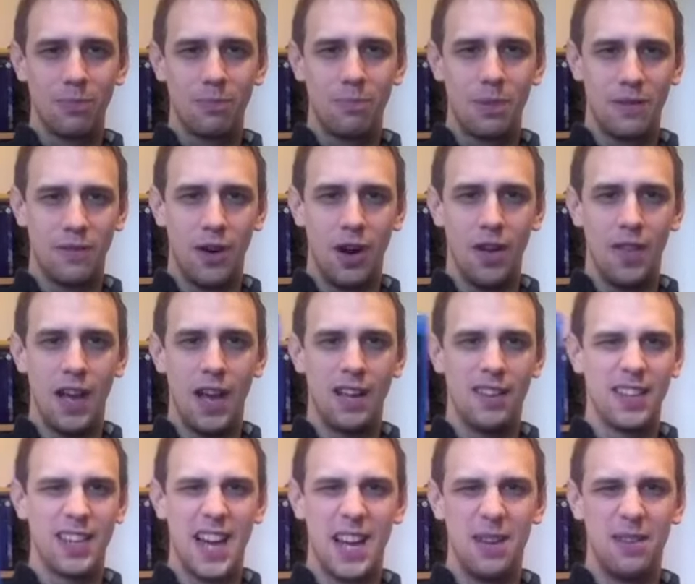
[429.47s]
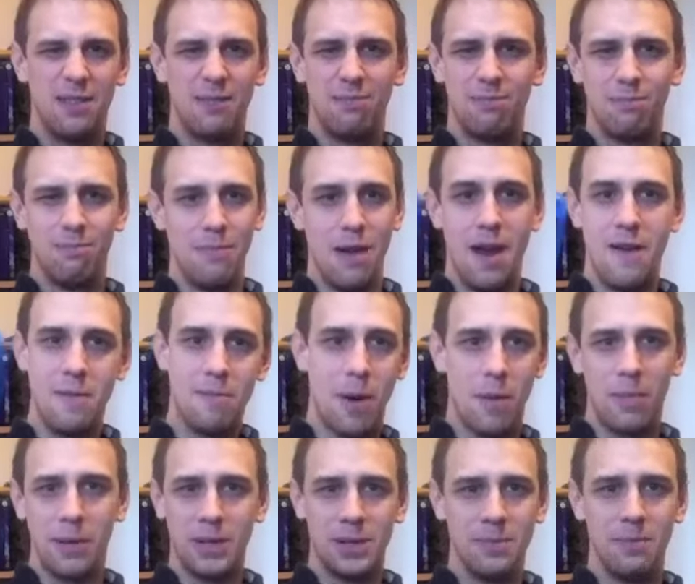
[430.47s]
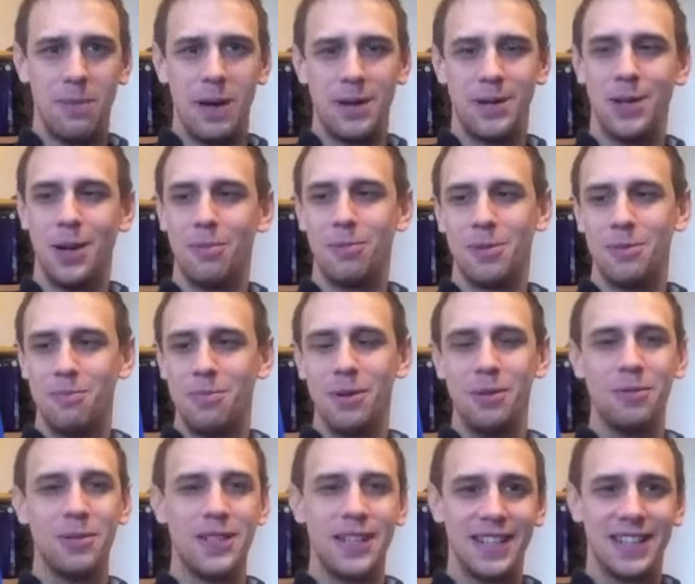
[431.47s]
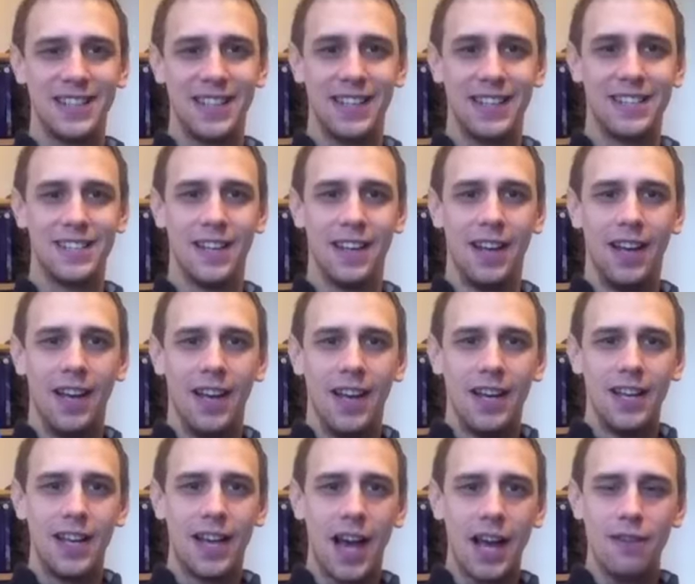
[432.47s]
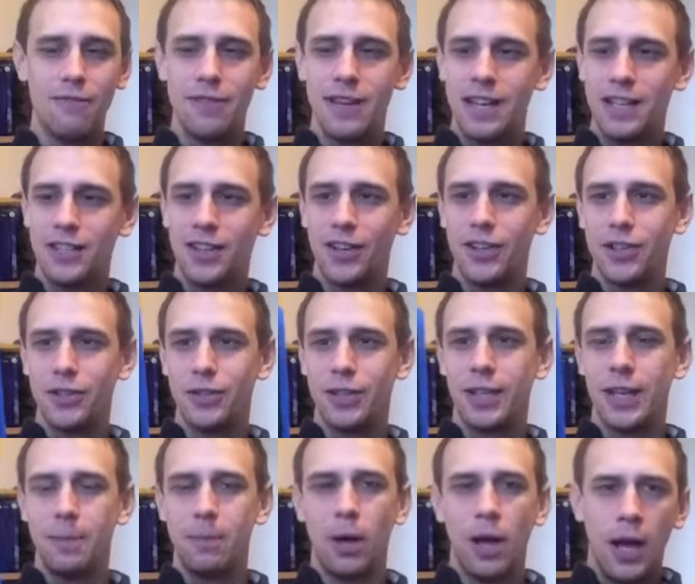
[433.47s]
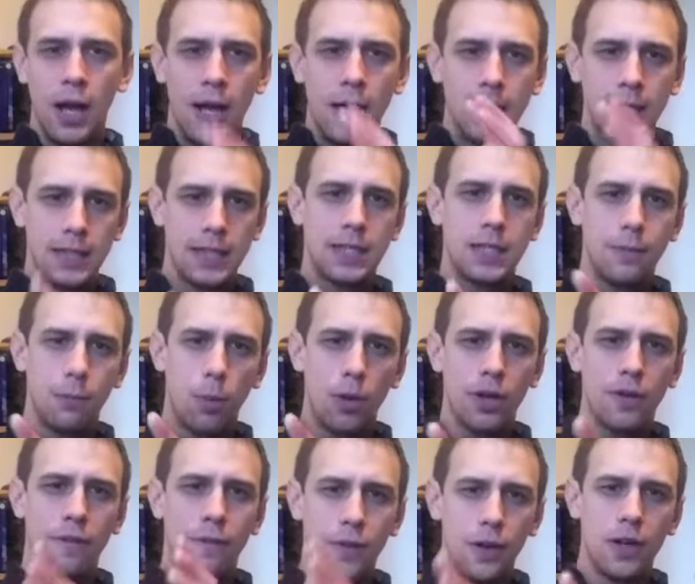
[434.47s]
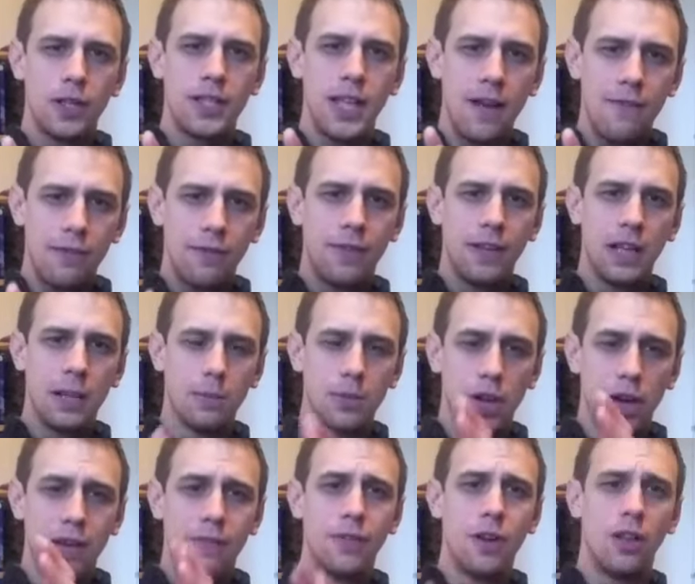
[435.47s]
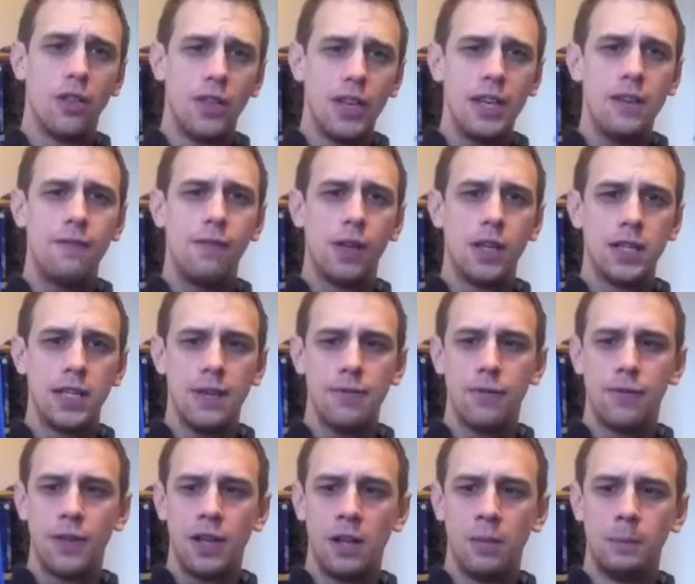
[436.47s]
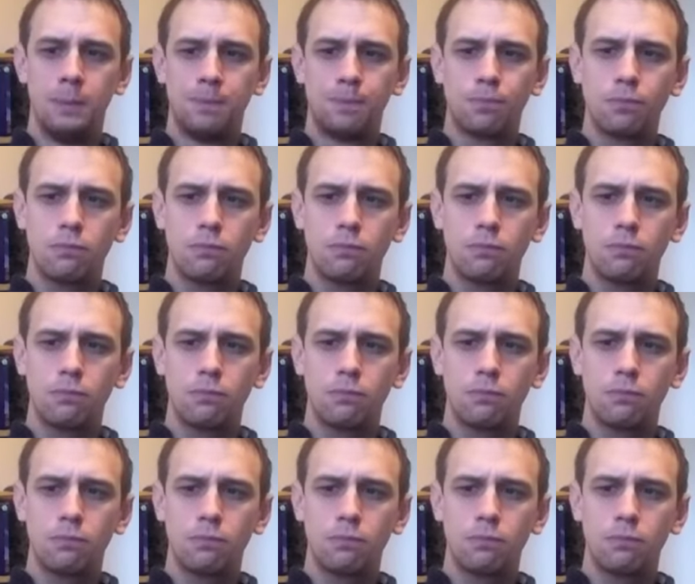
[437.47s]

before that, the kind of Mary Poppins and Bedknobs and Broomsticks things that you kind of raised on as you were a kid. But this is one of the first ever films, or if not the first ever film,